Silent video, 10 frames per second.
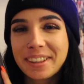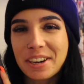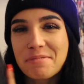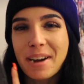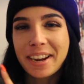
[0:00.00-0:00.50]

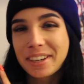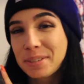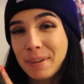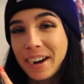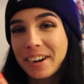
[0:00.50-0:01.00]
Low by
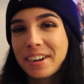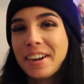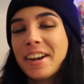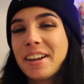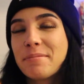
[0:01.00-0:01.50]
Expire.
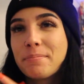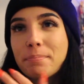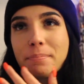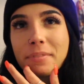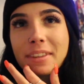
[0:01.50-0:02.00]

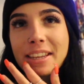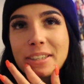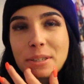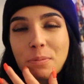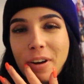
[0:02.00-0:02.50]

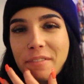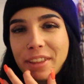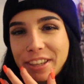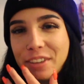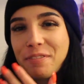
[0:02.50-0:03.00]
This is one of
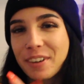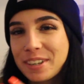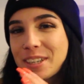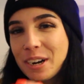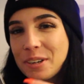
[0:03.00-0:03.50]
like the
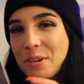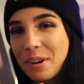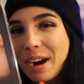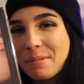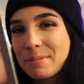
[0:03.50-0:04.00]
first
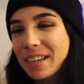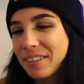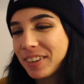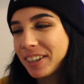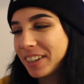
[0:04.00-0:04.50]
hardcore albums I
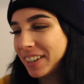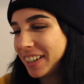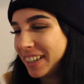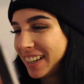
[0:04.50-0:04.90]
ever heard.